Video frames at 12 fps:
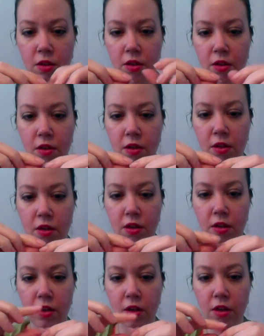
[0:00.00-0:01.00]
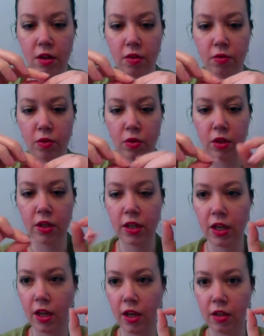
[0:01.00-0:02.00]
And I fold it
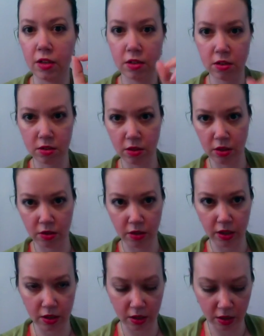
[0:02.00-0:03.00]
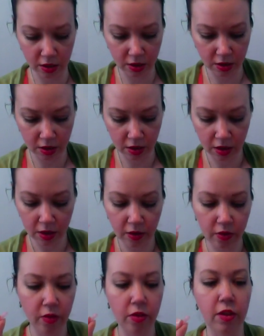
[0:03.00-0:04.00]
again so that you get the
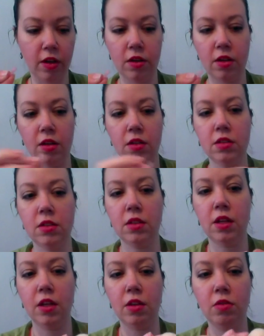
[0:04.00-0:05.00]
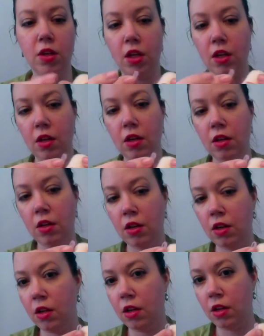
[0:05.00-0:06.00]
thickness that you need.
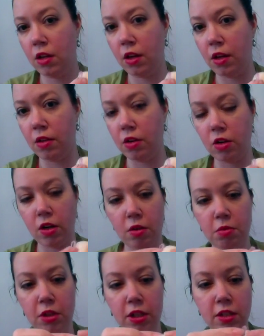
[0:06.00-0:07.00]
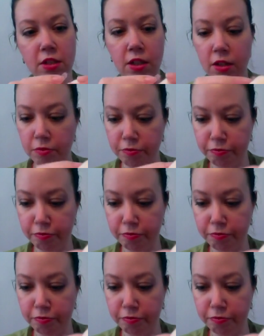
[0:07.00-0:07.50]
And then you're gonna place it.